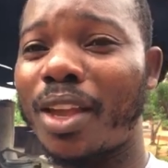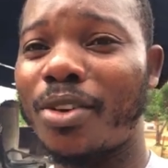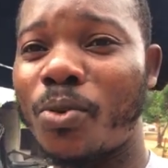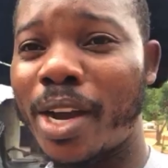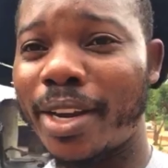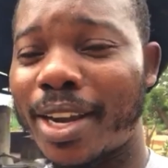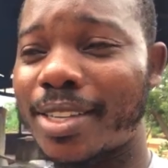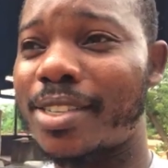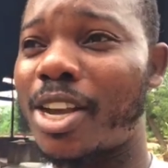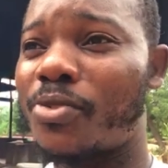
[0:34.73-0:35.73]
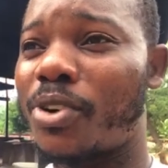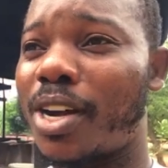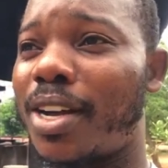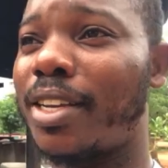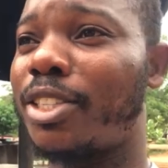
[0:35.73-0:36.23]
where the
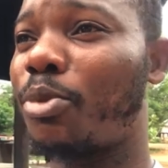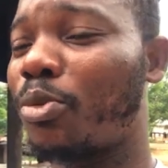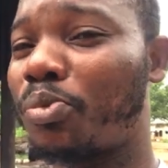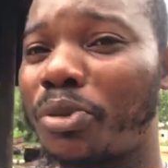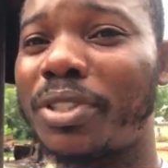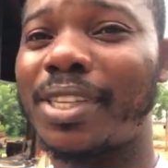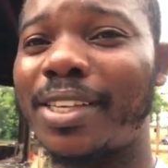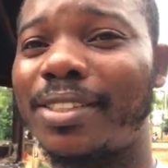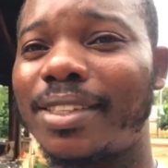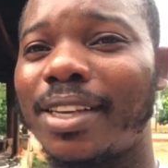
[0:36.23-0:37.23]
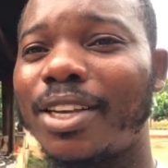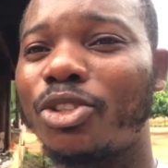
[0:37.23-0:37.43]
cassava is being processed